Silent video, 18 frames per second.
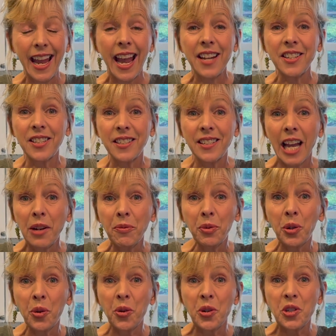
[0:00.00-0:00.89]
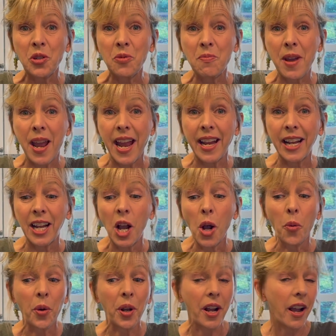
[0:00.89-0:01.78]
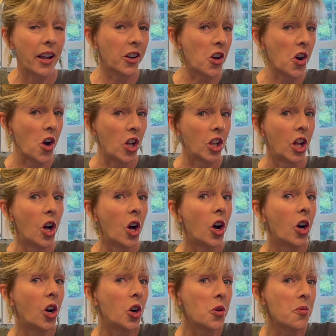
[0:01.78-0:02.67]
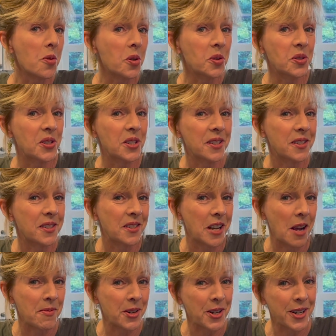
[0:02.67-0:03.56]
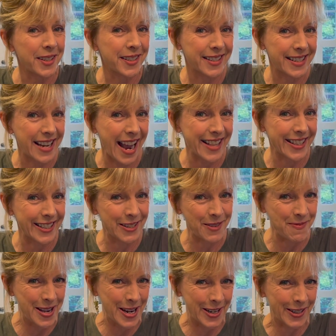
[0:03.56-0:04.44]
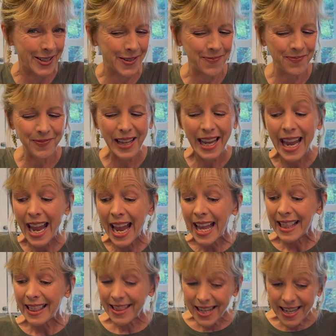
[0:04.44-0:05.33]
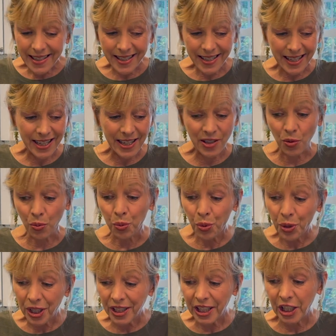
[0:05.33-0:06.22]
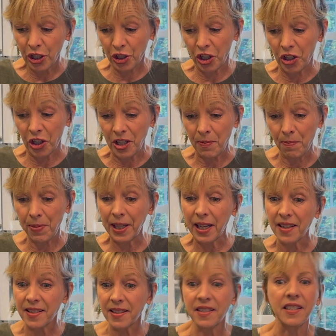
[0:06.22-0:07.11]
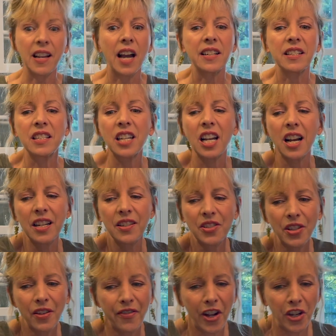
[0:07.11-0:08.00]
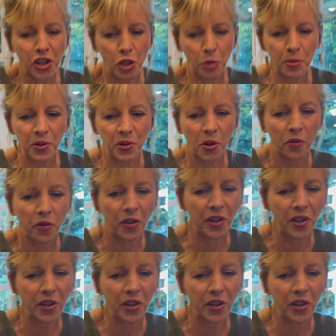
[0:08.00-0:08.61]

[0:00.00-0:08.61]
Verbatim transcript: and tonight we're going to make what I call almost summer salad meal. This is really good because it's got tons of vegetables over